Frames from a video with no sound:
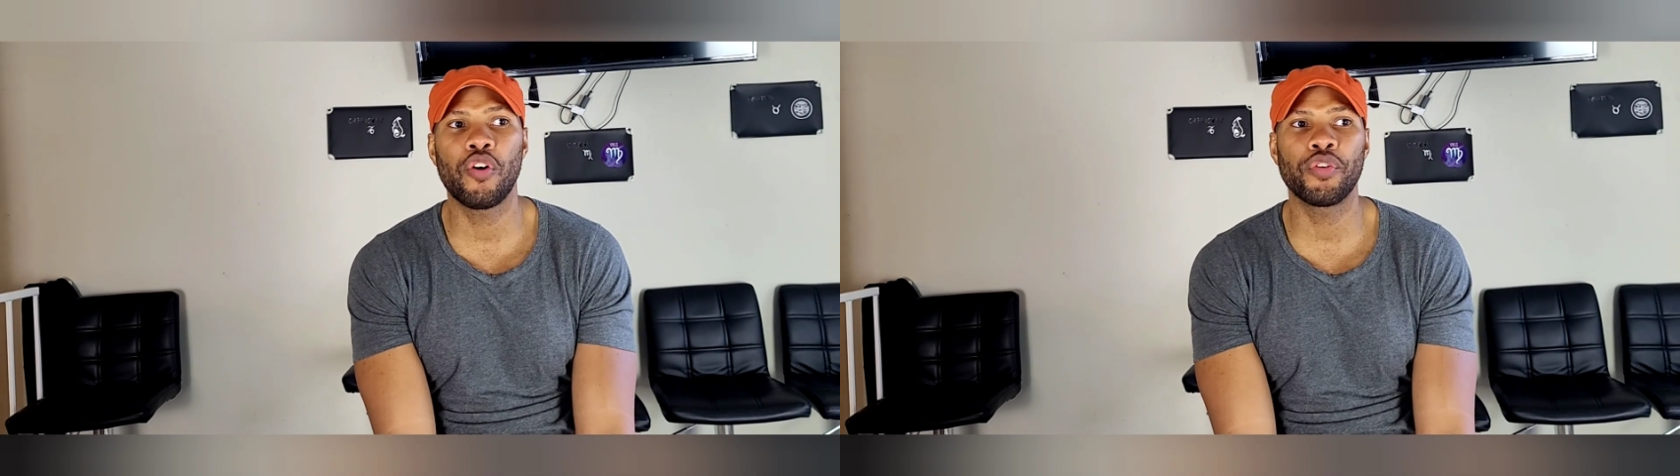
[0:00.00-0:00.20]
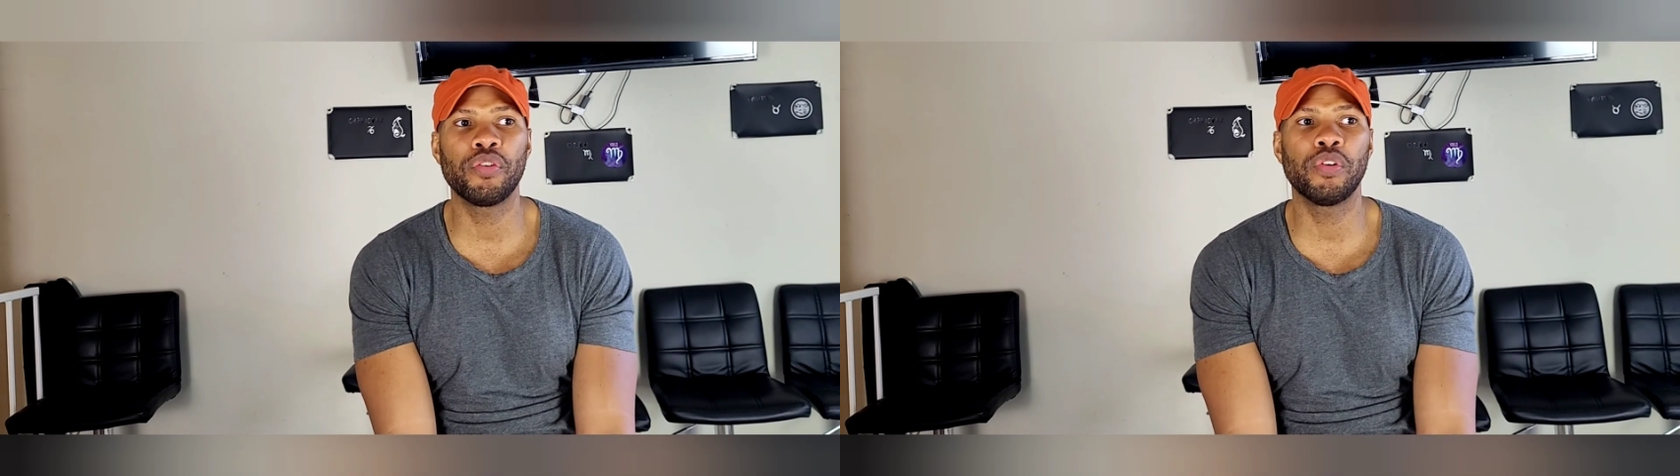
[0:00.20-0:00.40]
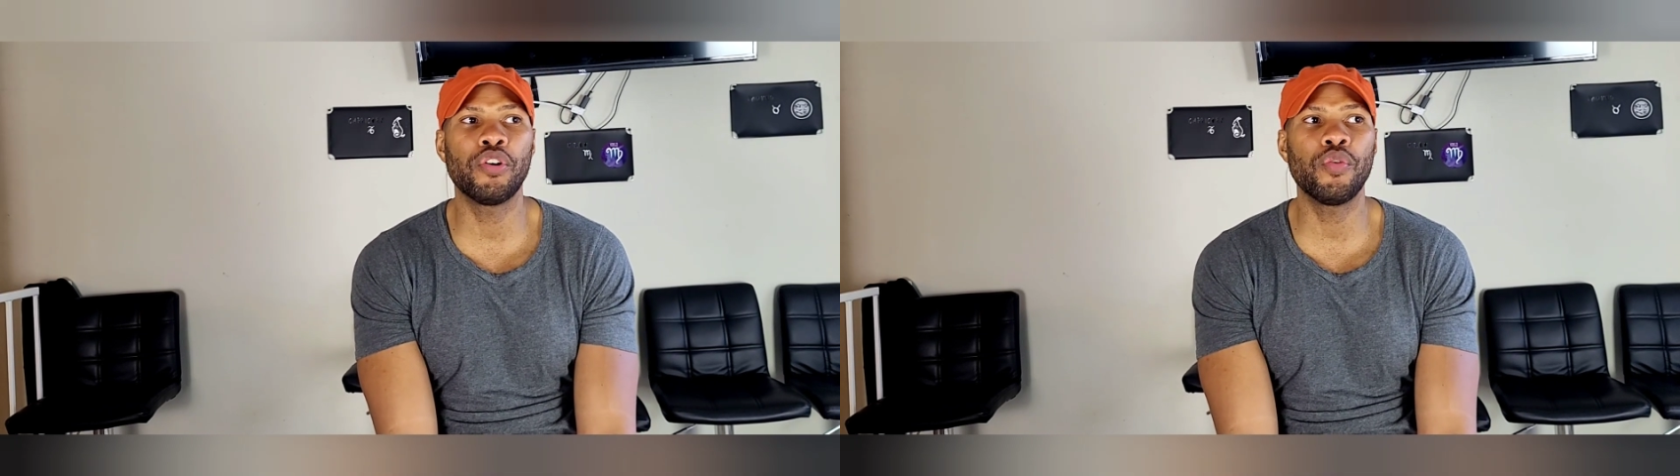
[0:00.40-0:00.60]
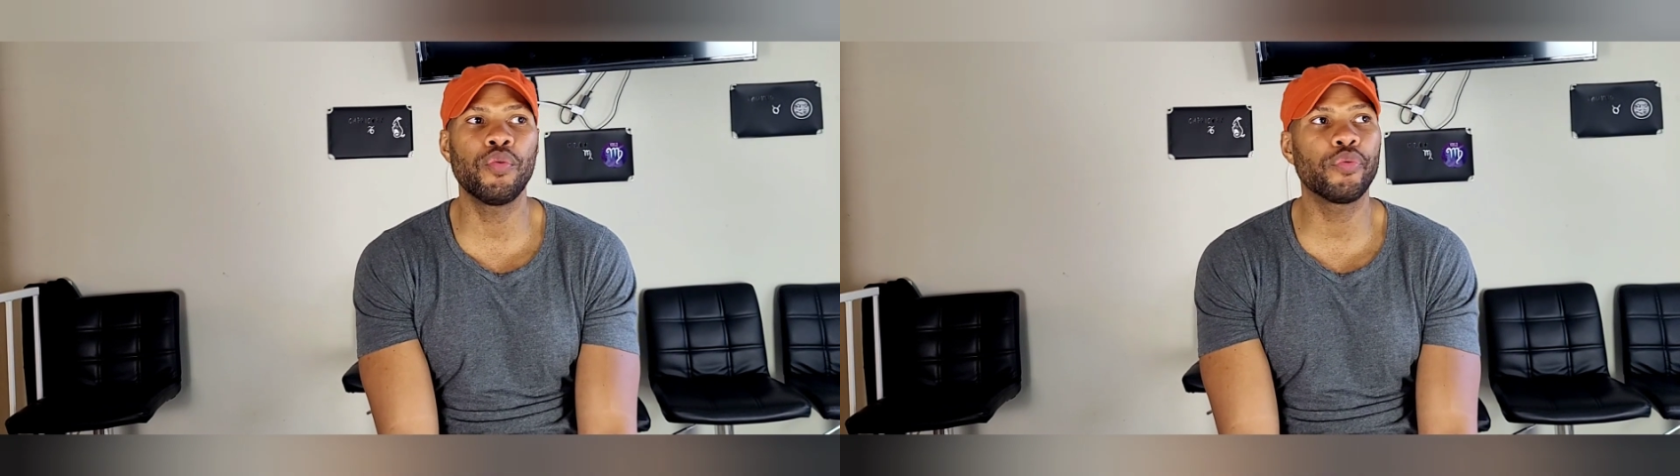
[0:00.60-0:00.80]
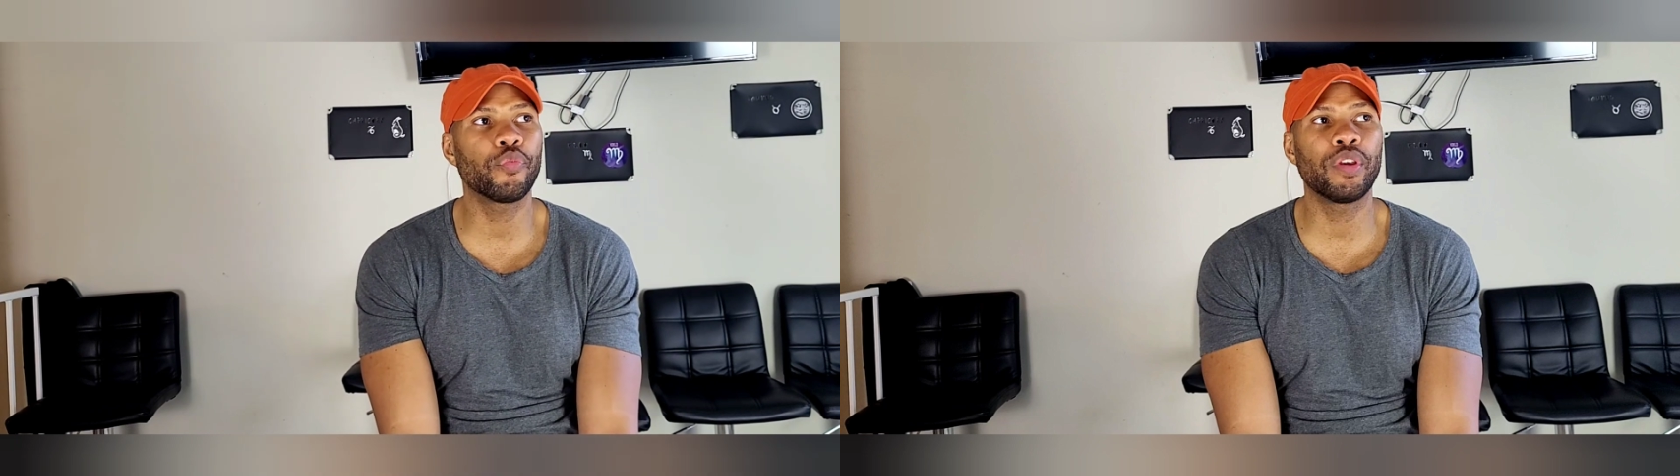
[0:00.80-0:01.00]
when you
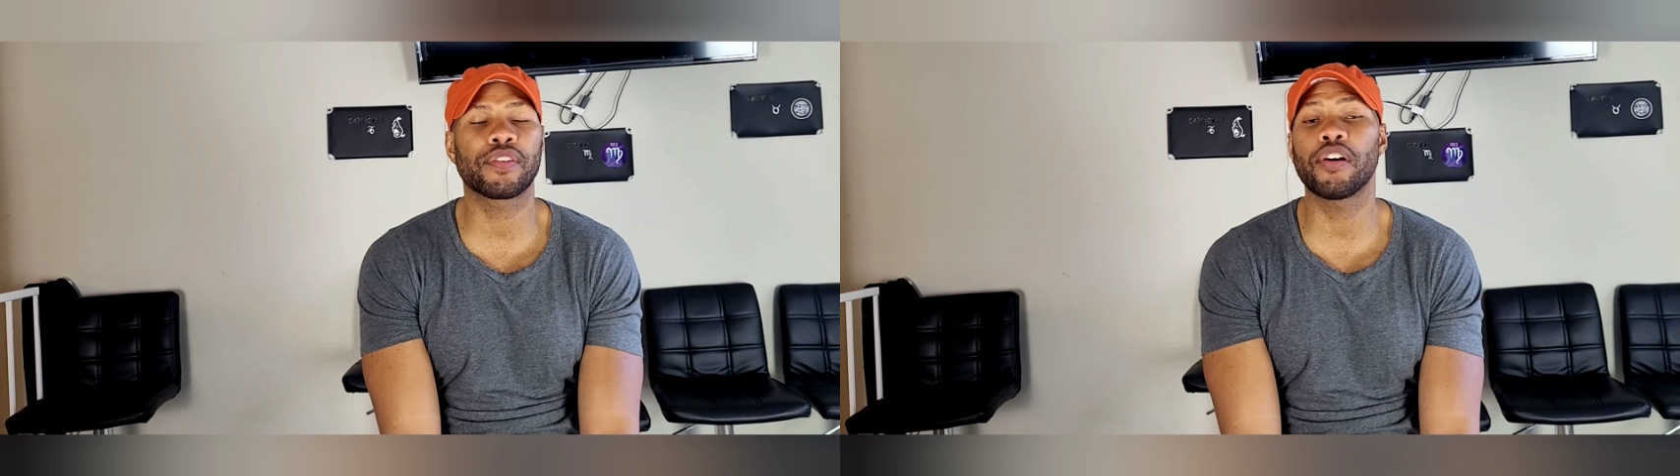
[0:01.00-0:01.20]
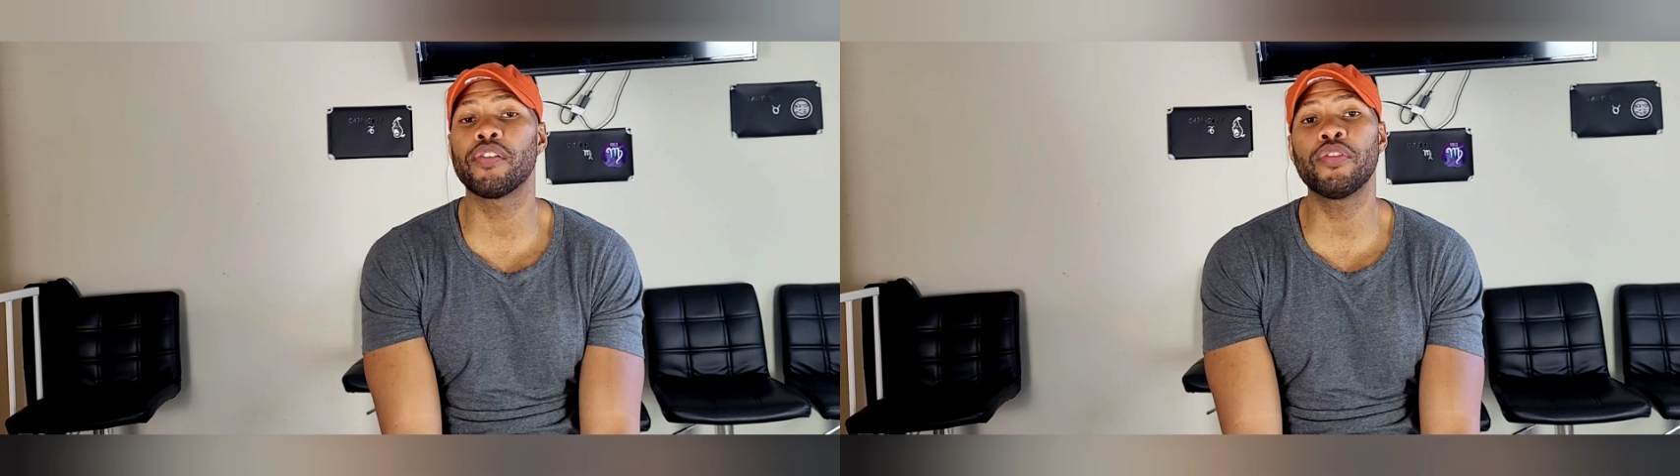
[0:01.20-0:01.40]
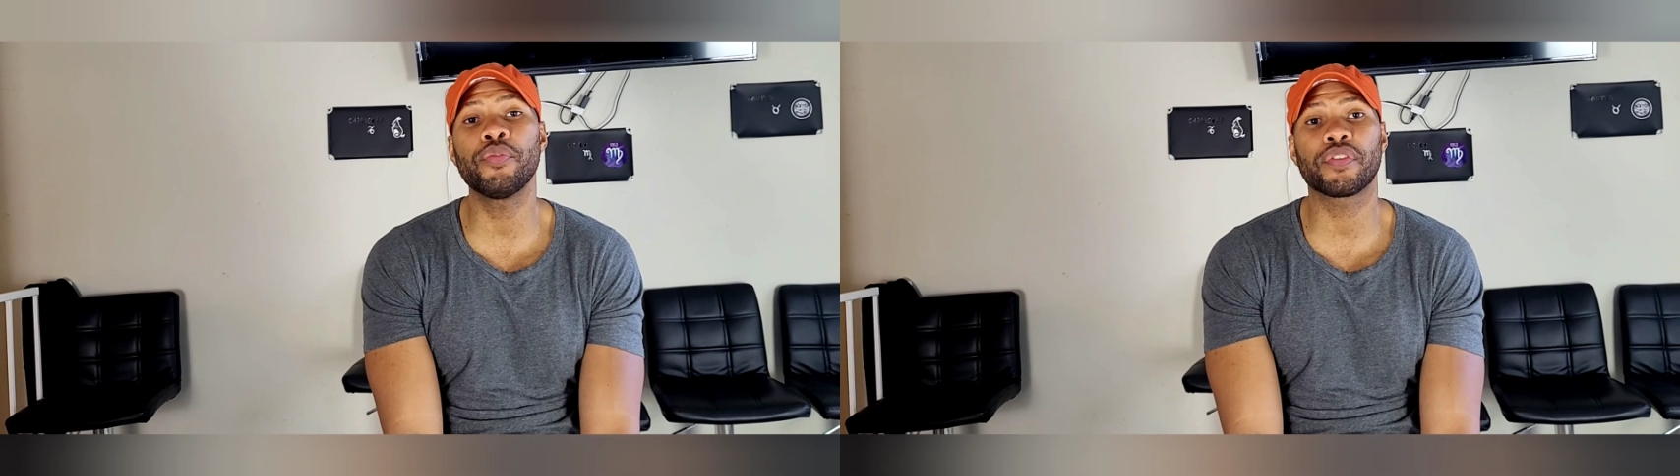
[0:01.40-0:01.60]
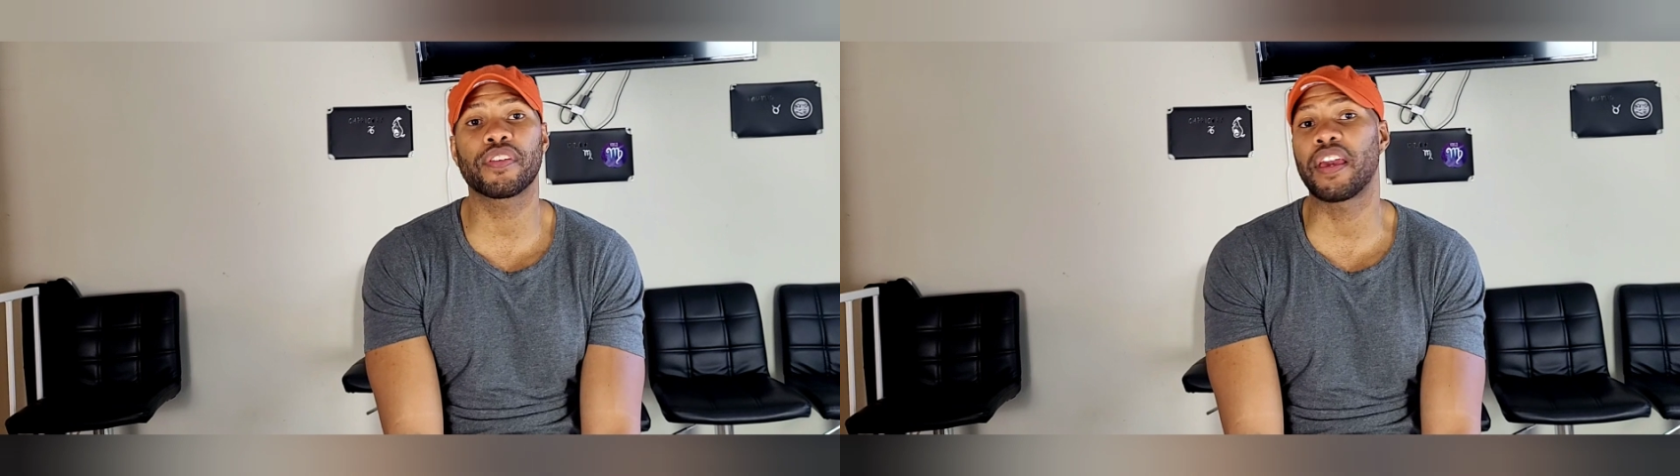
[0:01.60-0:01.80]
lose, we sore losers.